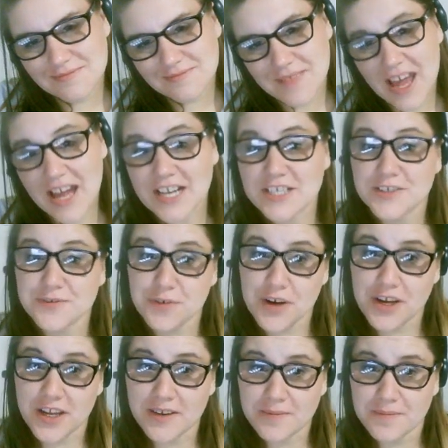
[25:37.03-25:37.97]
And it's
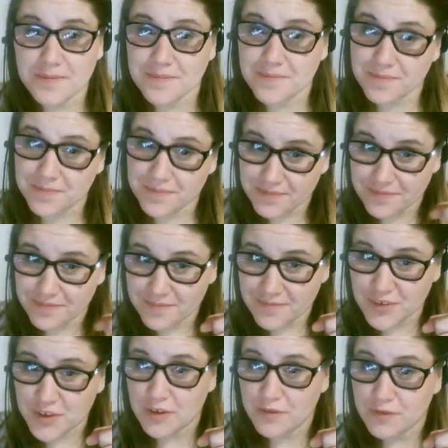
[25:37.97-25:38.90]
free.
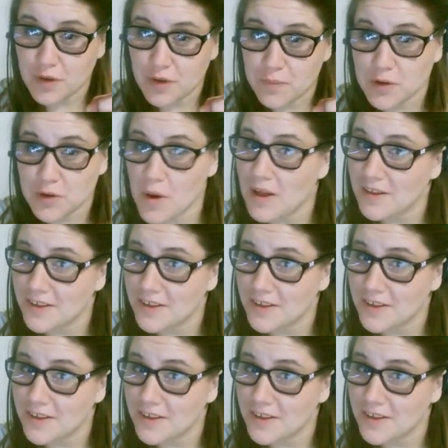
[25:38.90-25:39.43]
So you don't have to open your wallet